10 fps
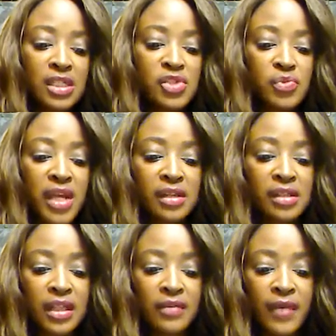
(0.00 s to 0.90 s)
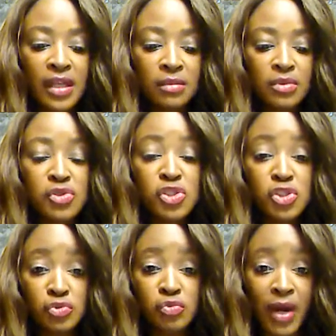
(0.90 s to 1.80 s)
is readily available to
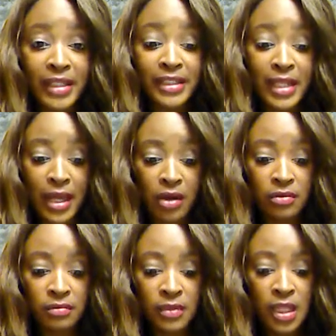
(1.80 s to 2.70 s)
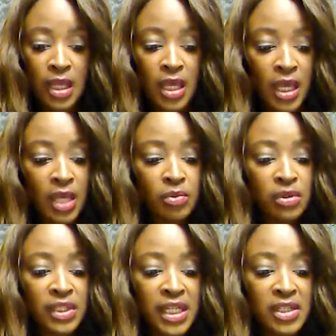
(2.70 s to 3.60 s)
you right now. He will
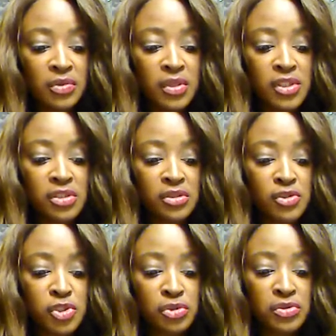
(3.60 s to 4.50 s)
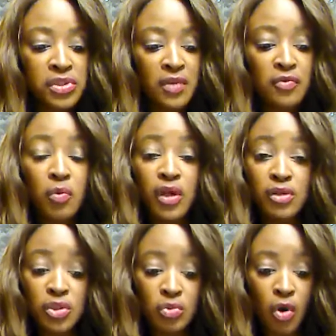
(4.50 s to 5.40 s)
lead you into the truth of where
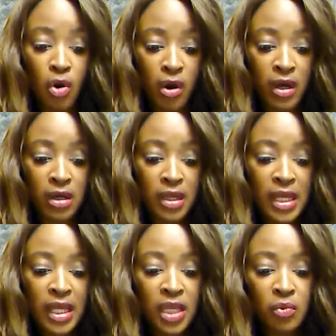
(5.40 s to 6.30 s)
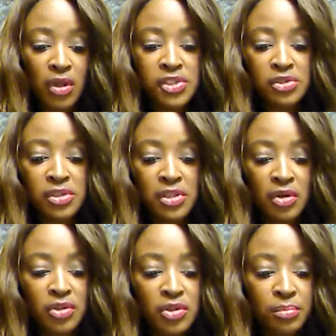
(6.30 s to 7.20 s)
you are. He wants you to know
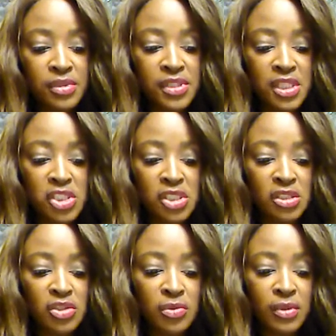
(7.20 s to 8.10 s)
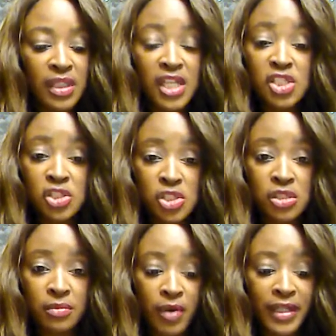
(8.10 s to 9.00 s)
your position in your
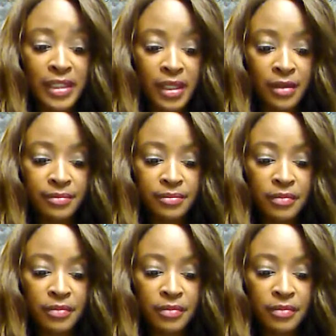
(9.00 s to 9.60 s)
relationship right now.